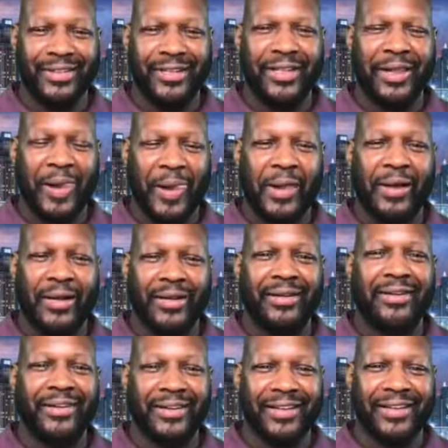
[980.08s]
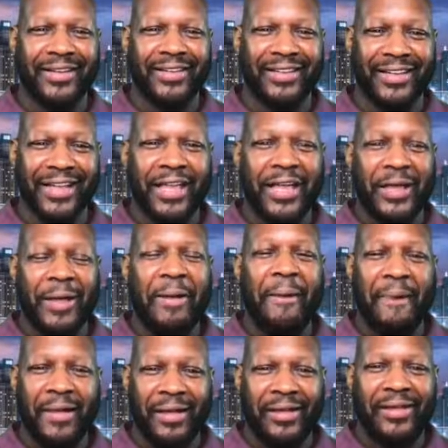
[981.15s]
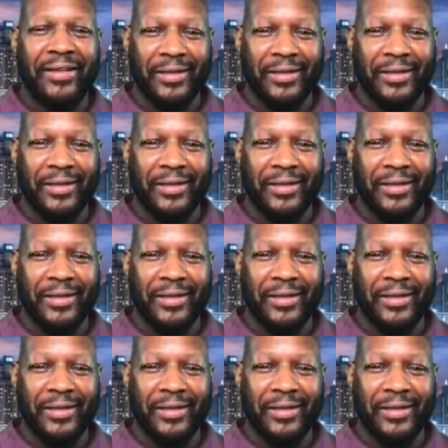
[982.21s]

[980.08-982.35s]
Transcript: their music, play what they want to hear.